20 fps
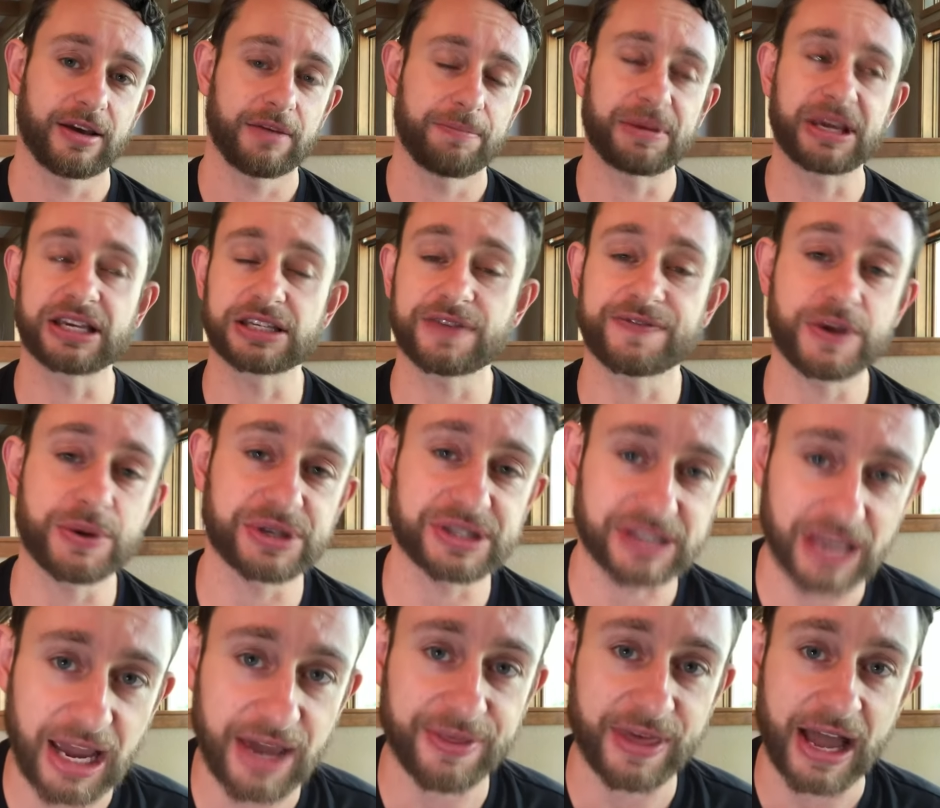Because if you
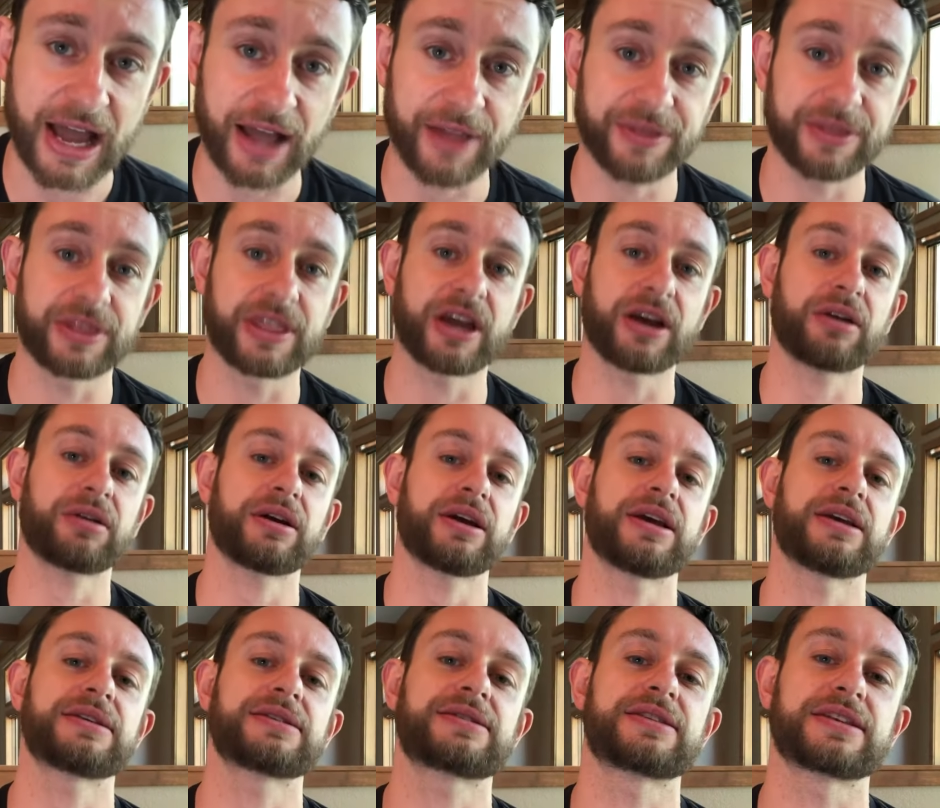say that, there
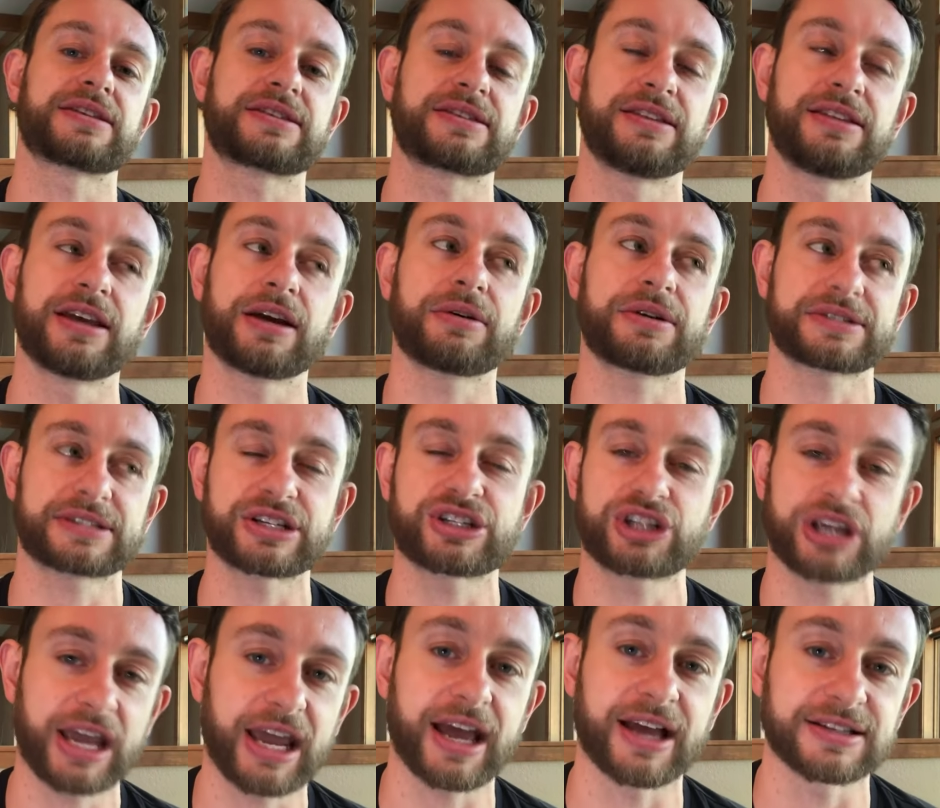is this there is a
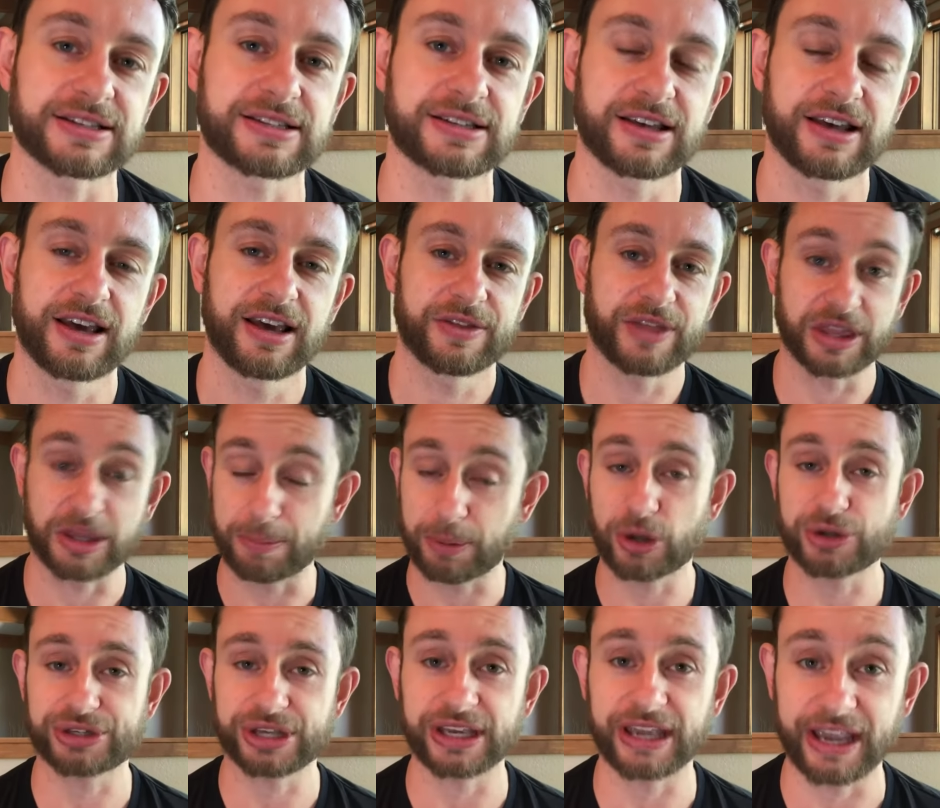chance that the
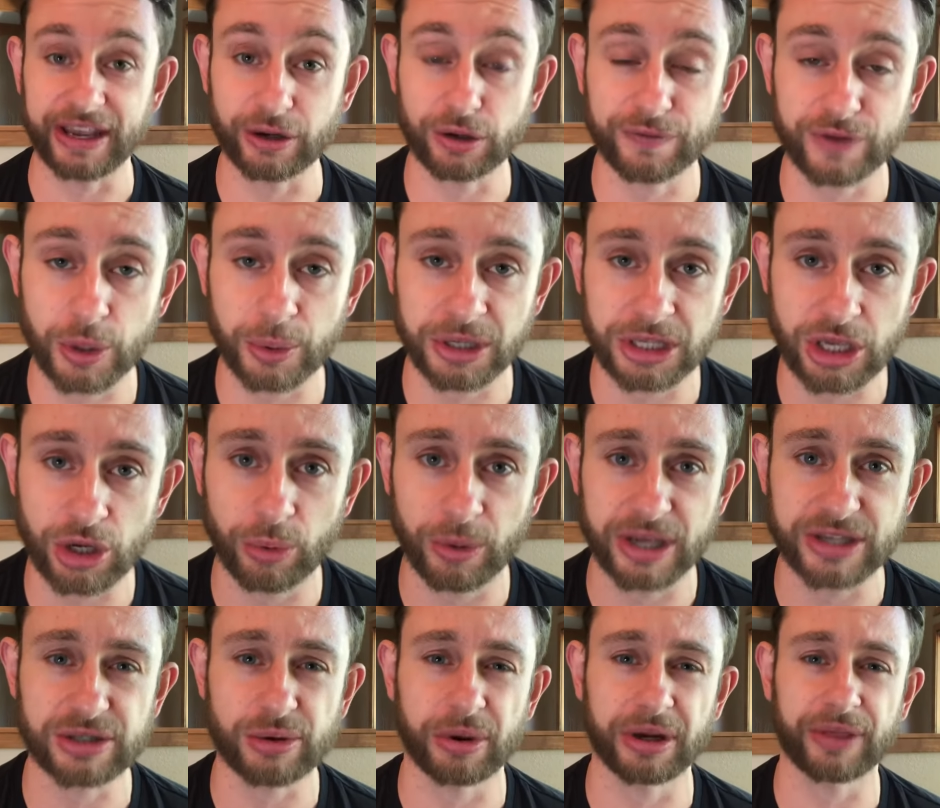person interviewing you
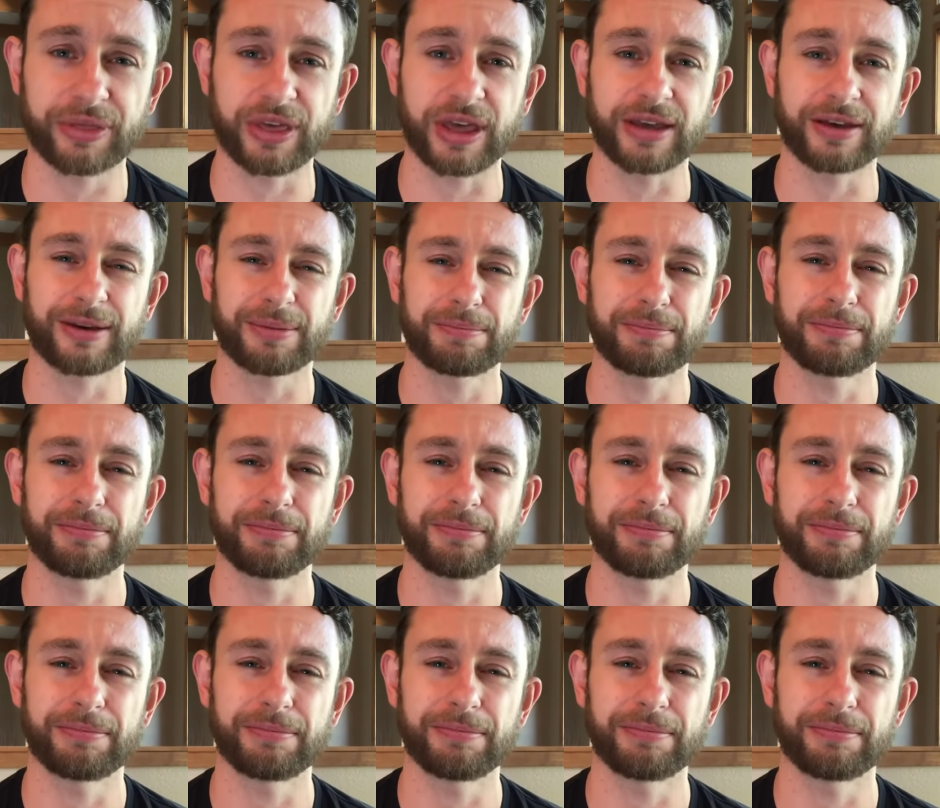is going to think